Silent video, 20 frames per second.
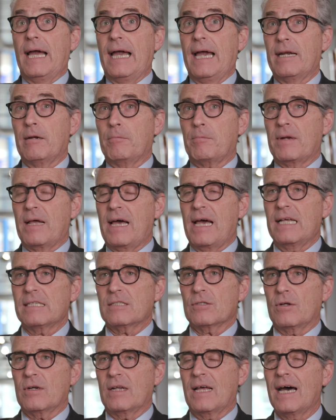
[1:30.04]
and
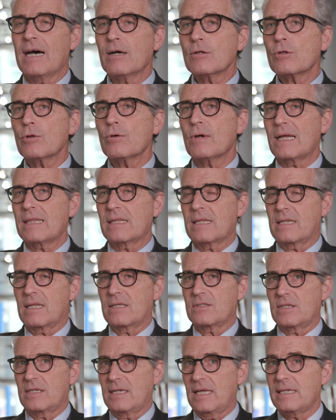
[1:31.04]
applies on how to handle
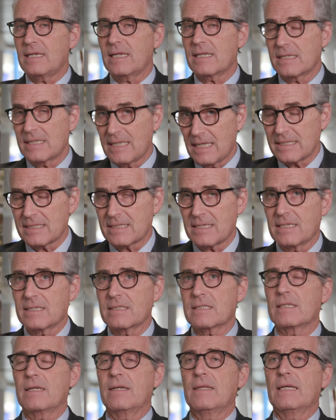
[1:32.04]
the genetic
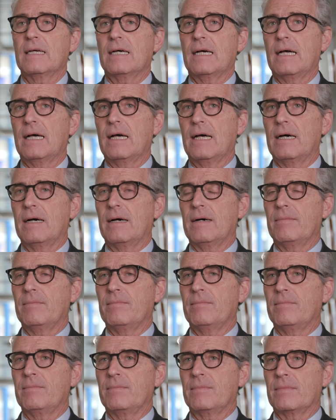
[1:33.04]
testings uh,
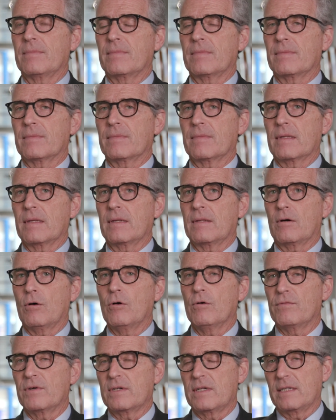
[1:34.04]
mm,
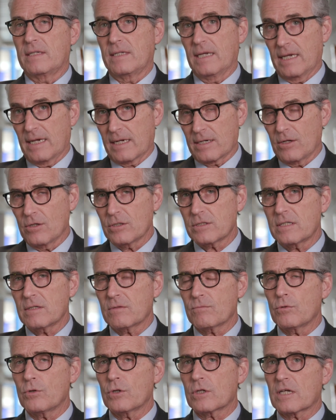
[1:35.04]
over the diagnostic
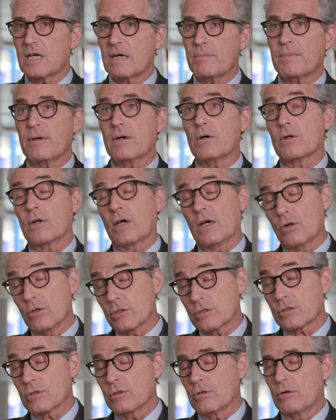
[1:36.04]
workup or
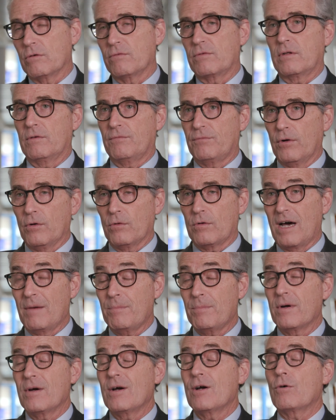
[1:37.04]
also over the
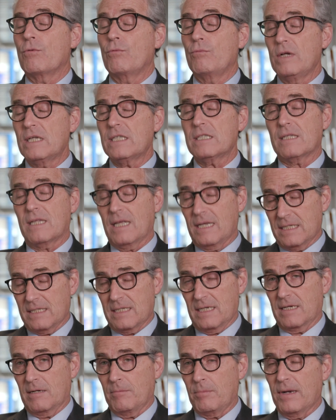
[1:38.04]
follow-up, which
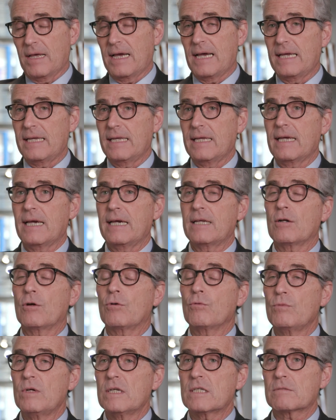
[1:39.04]
testing apply and
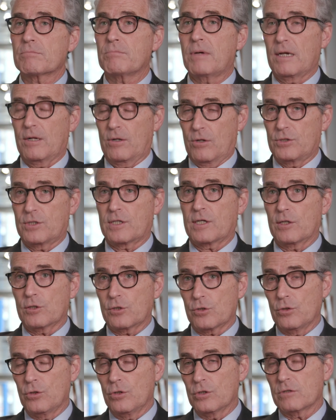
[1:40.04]
on which biological
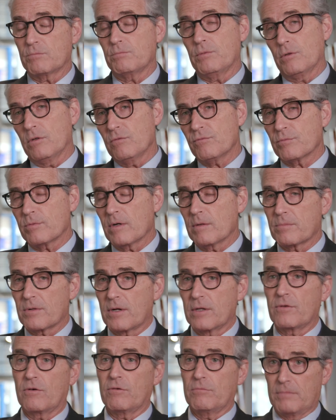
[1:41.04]
source, peripheral
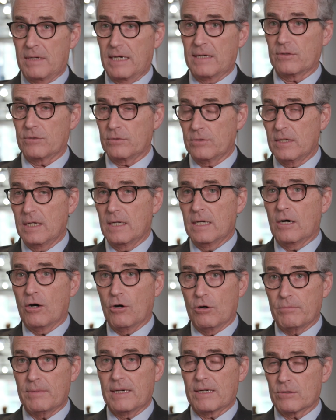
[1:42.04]
blood or marrow,
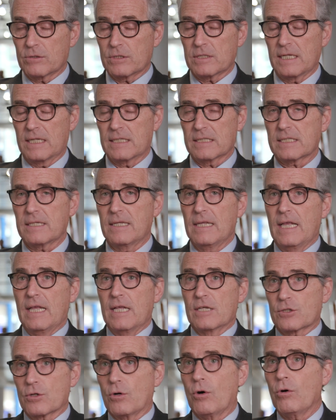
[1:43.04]
or marrow cells.
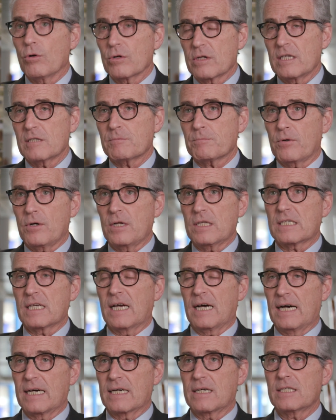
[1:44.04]
So all these points
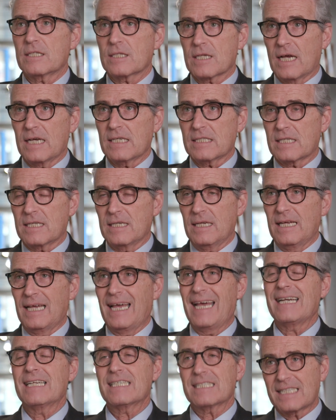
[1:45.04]
are discussed
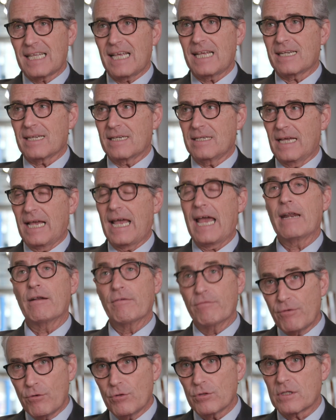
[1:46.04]
and stated
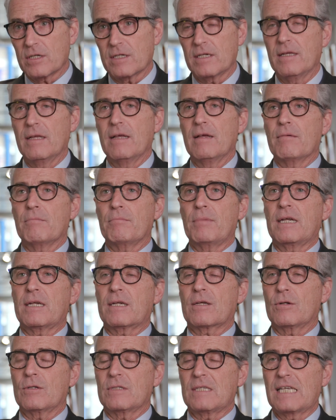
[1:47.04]
and voted by
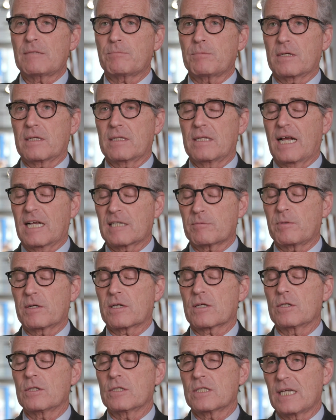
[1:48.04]
the
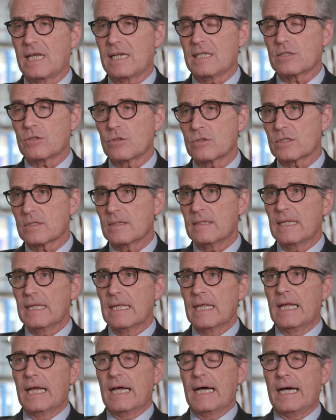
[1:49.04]
expert
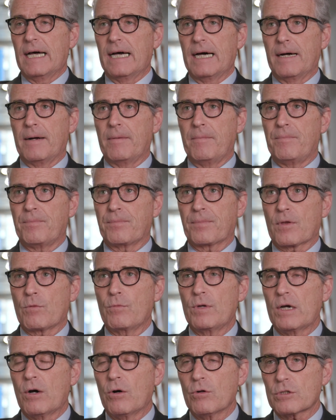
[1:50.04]
consensus. Um,
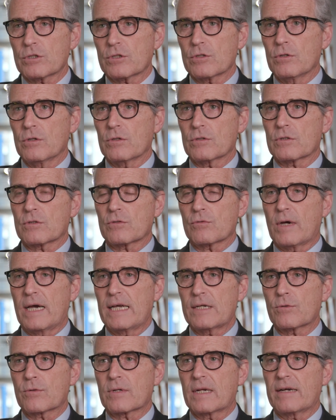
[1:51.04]
we also
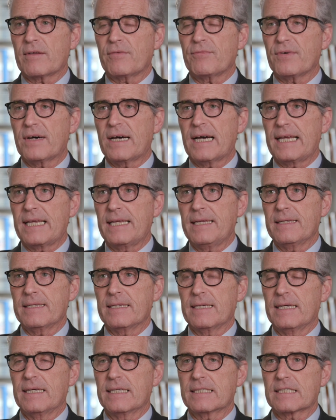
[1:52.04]
try to clarify
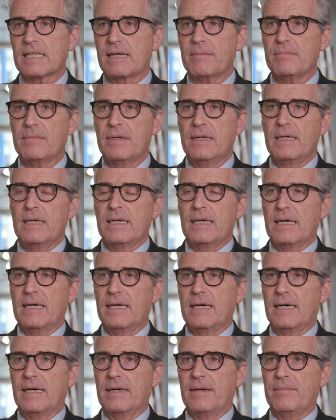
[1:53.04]
uh, some
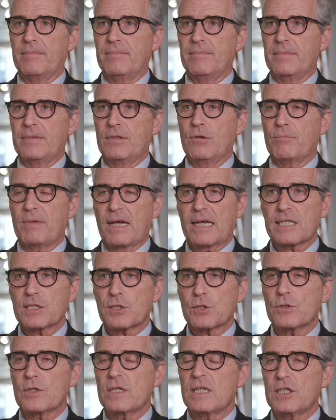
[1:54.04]
uh,
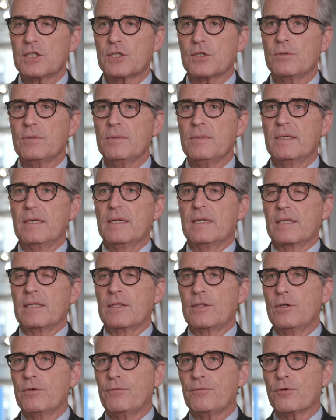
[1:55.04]
nomenclature issue.
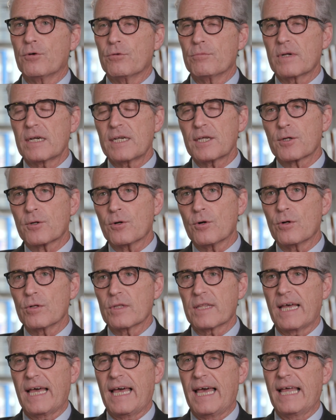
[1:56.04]
The formerly
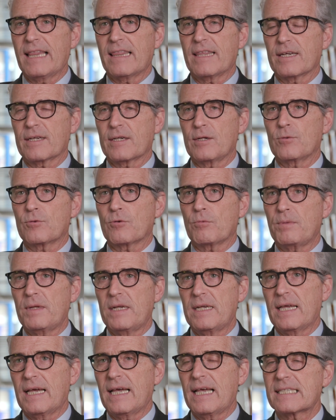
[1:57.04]
called ethnic
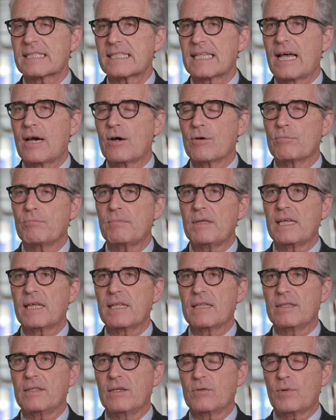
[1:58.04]
neutropenia has now
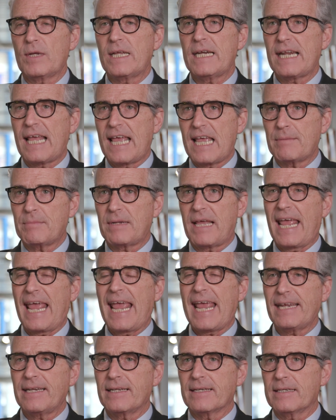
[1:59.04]
been the renamed
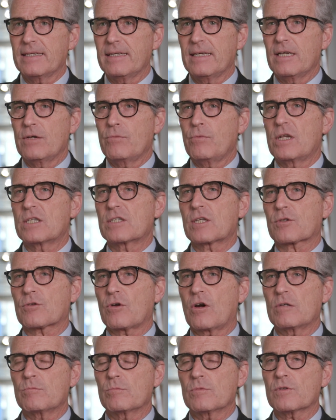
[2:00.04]
ADEN, which is
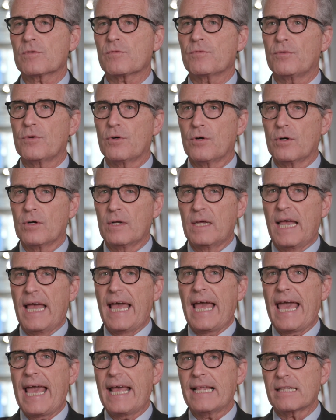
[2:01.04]
acronyms for
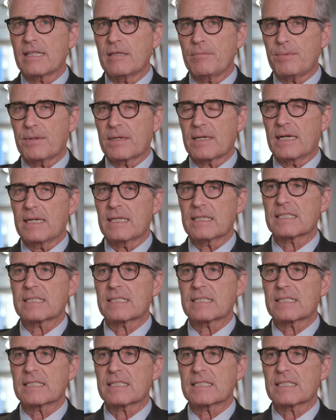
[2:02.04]
atypical